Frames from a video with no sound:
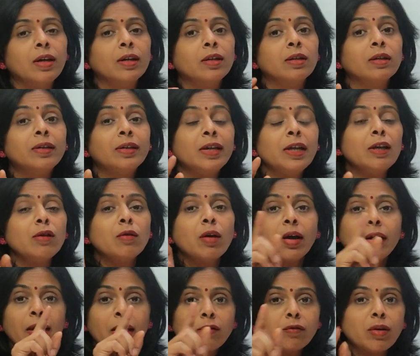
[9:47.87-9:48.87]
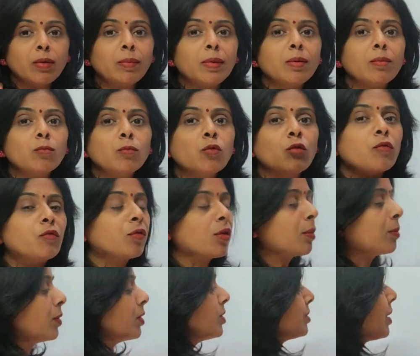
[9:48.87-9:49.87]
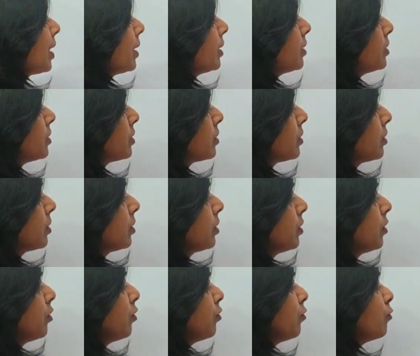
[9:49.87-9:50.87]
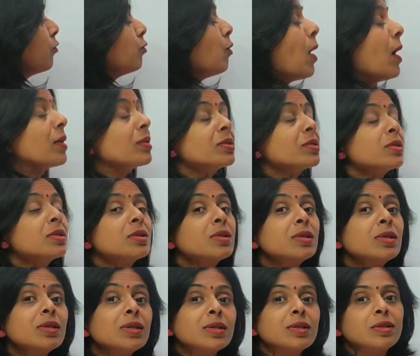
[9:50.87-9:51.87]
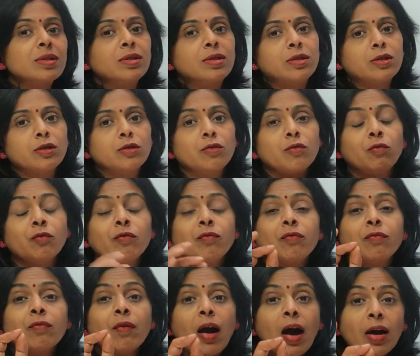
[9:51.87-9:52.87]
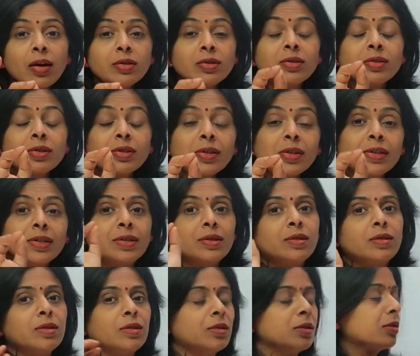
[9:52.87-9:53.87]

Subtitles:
The T again will be moved from your silent. Fastest. Fastest.